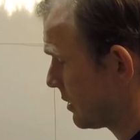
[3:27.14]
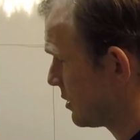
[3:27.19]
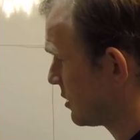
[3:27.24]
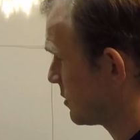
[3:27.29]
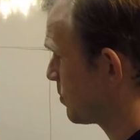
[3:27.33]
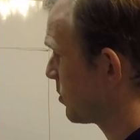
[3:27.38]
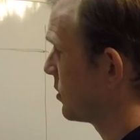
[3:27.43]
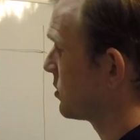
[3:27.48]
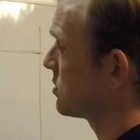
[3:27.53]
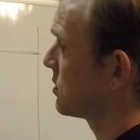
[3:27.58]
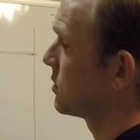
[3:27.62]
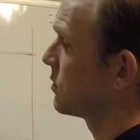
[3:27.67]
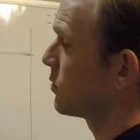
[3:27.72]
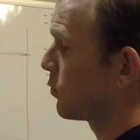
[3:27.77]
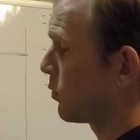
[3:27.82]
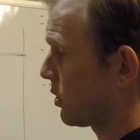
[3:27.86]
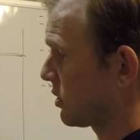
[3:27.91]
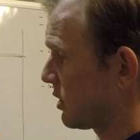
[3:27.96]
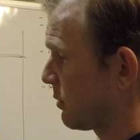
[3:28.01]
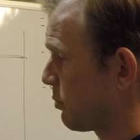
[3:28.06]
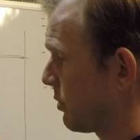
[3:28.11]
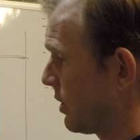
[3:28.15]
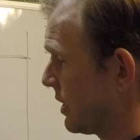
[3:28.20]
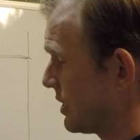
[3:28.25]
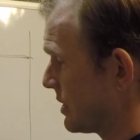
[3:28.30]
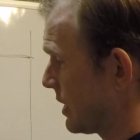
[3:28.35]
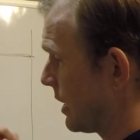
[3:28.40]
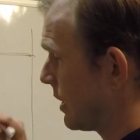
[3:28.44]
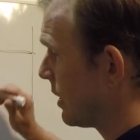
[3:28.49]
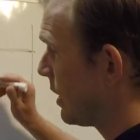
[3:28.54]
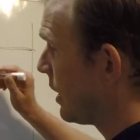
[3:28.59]
this person, work the break
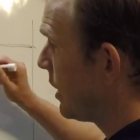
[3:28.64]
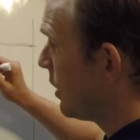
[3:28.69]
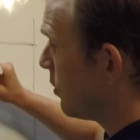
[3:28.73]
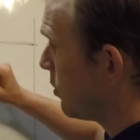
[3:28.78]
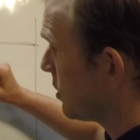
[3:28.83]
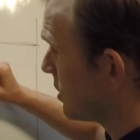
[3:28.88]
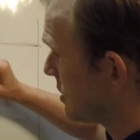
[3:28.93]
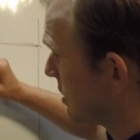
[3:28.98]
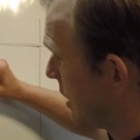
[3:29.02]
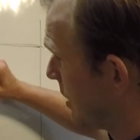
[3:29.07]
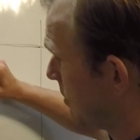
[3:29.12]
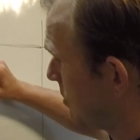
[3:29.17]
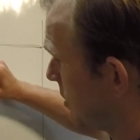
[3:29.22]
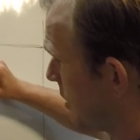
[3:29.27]
side. Well, the same